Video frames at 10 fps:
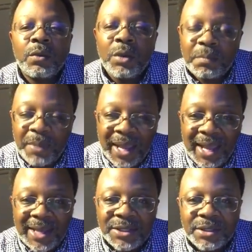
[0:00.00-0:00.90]
with
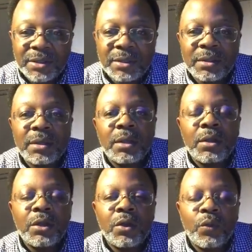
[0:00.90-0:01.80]
passion.
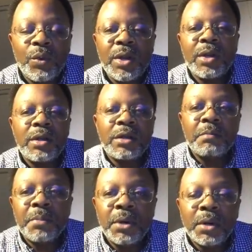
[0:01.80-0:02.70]
You know, read a
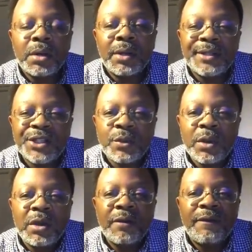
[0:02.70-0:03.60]
good book, or listen to
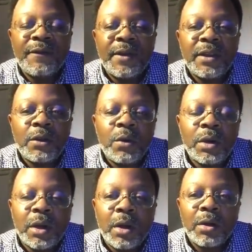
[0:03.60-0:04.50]
a good video,
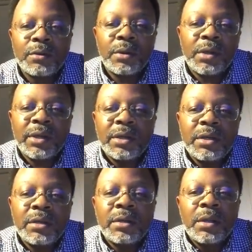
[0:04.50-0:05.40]
or look at a
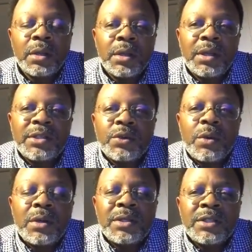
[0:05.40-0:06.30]
good, listen
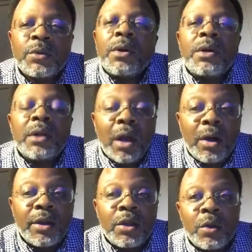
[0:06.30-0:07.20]
to a good
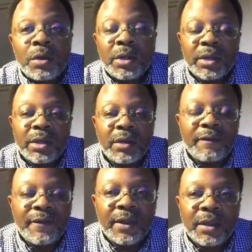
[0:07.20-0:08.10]
audio, or look at a
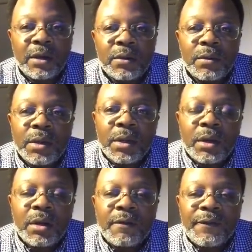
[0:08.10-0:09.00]
good video,
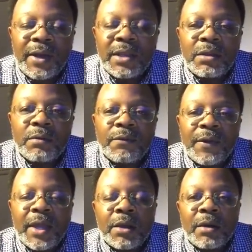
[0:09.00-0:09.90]
or find your
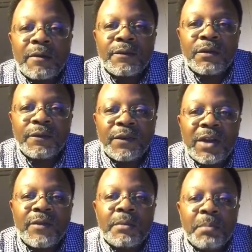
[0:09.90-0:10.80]

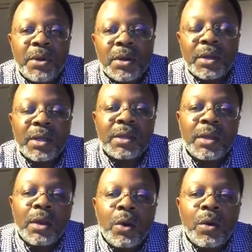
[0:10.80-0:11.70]
favorite book, and
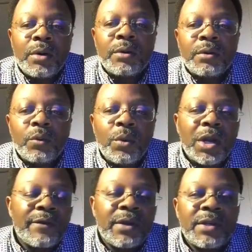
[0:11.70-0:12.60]
on
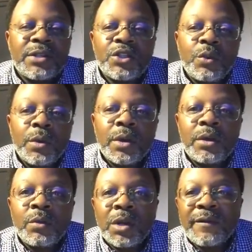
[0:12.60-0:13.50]
whatever it is that you want to
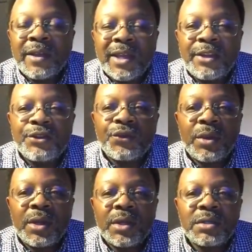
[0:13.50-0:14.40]
do, whatever the
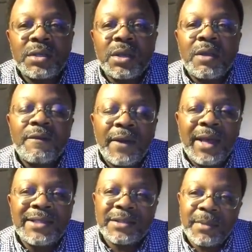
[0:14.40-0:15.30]
industry is,
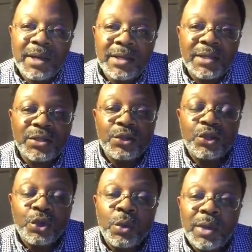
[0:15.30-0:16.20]
find somebody that's
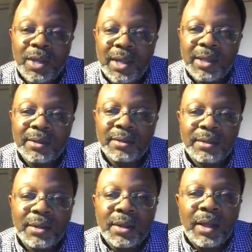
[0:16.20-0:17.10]
doing that
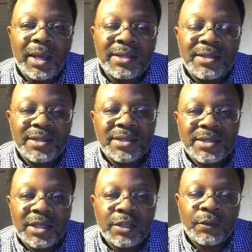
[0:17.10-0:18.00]
and
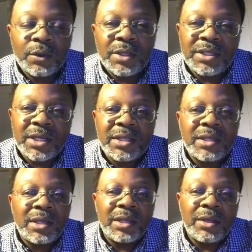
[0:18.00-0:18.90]
successful. They say
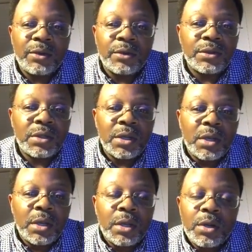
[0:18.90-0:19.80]
the leaders
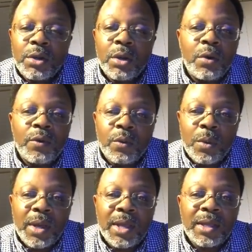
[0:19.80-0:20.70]
know the
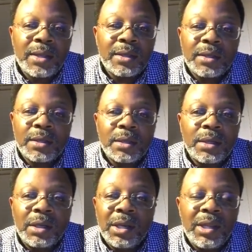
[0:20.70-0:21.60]
way,
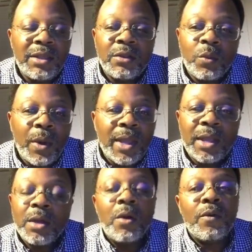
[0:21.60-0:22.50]
lead the way,
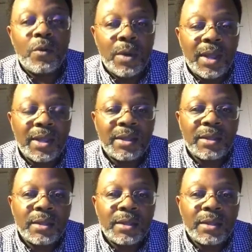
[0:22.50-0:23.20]
and go the way.